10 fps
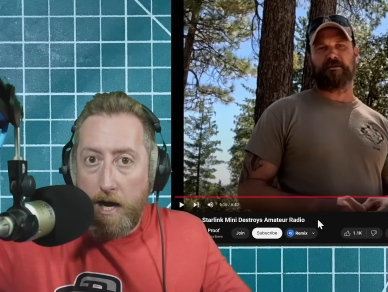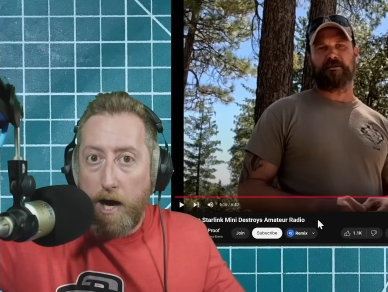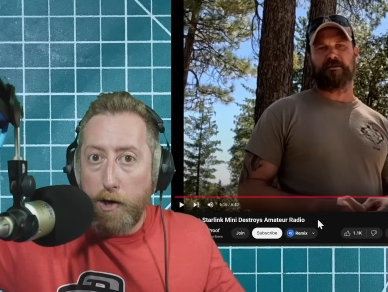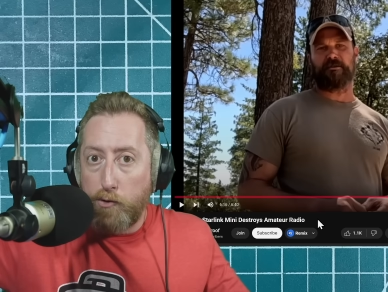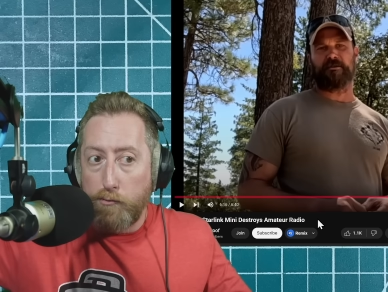
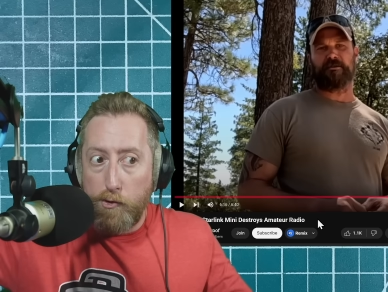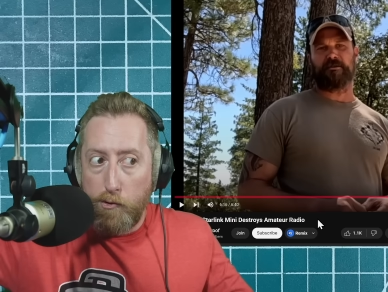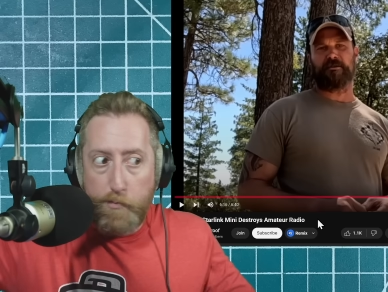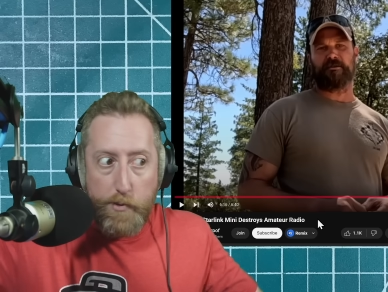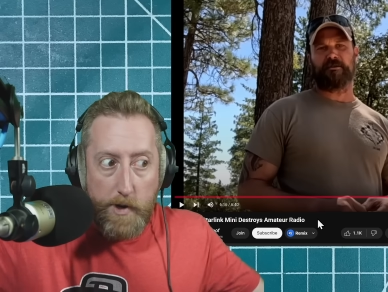Speaker 1: a
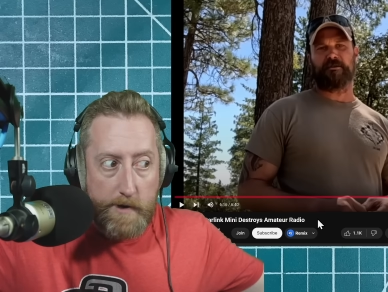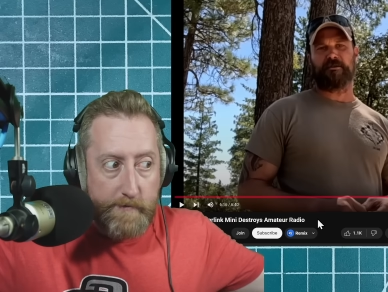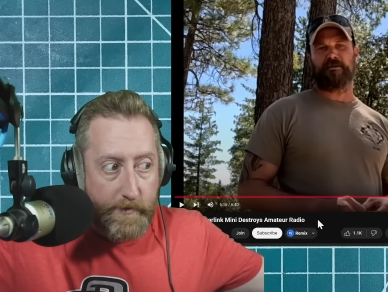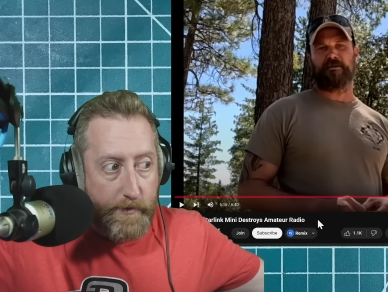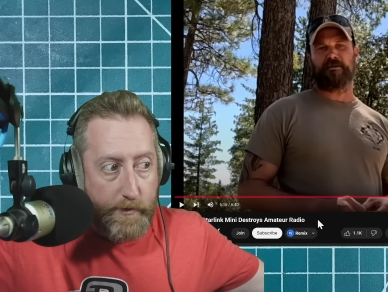group
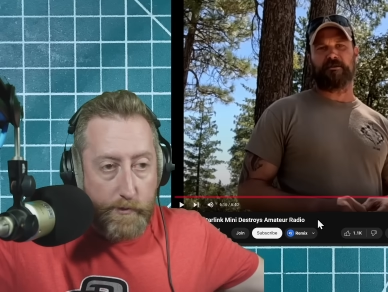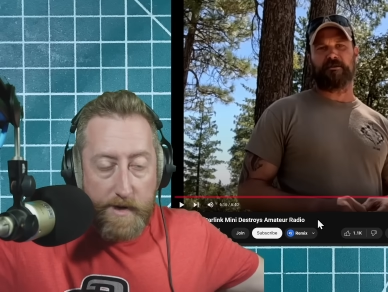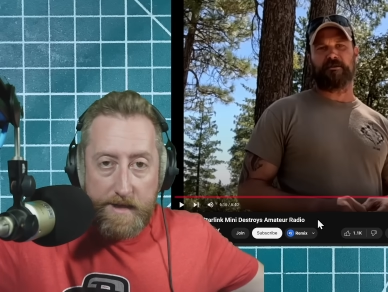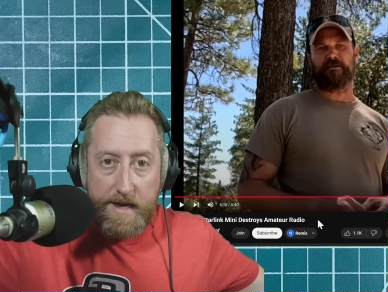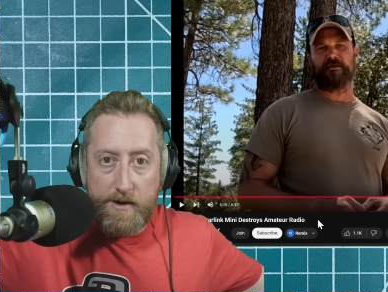of
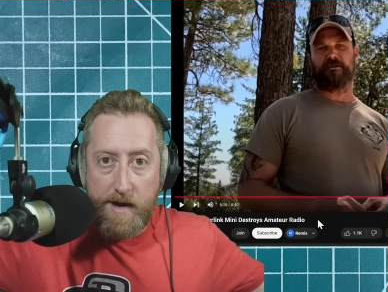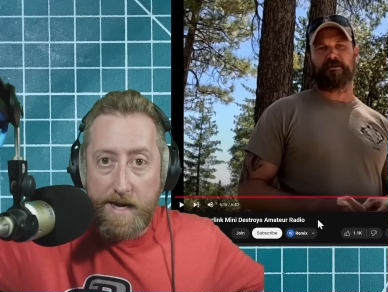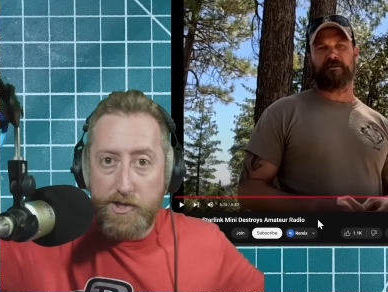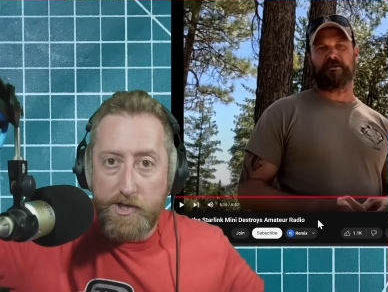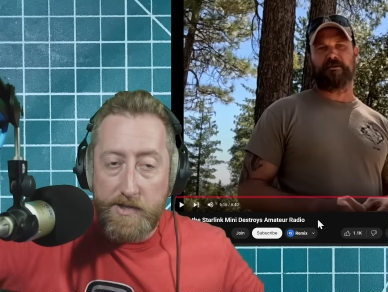three-letter
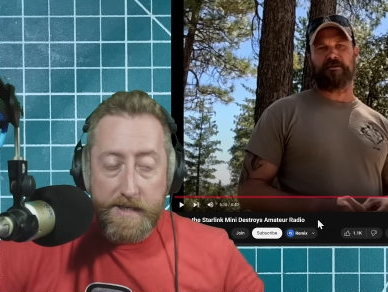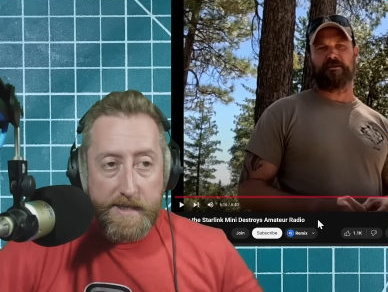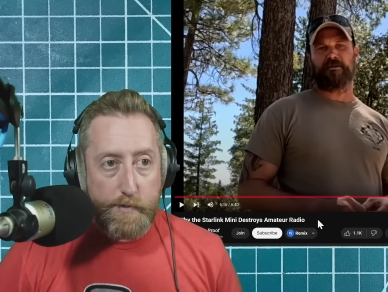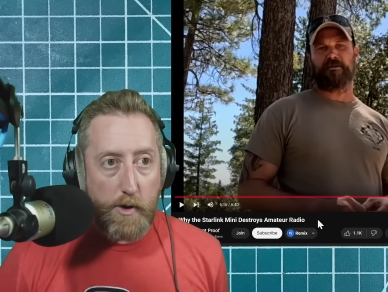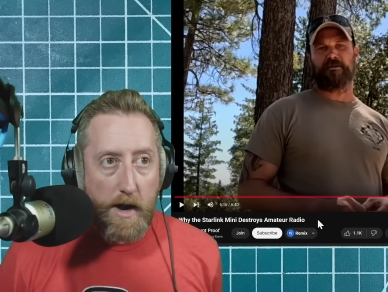agencies,